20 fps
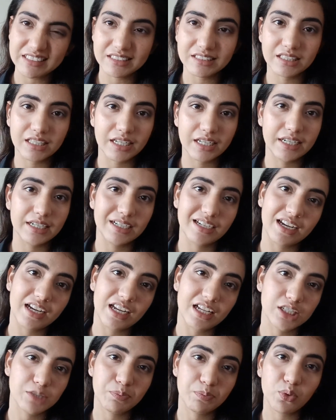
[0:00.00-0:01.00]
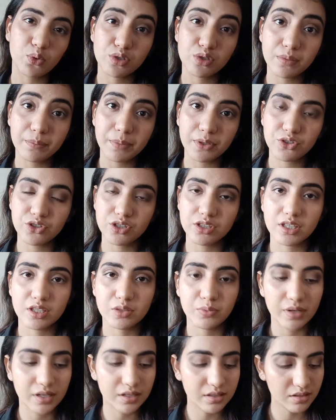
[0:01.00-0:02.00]
light, and I'll post some pictures
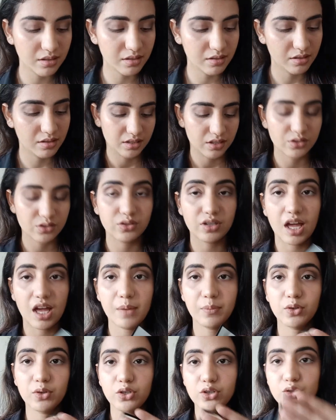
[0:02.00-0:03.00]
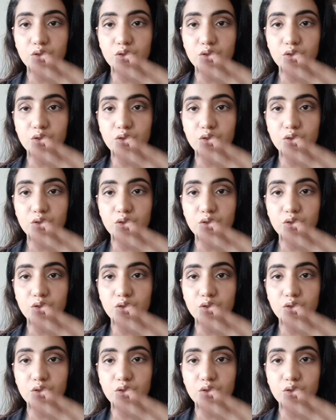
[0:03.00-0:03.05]
as well. So now I'm going to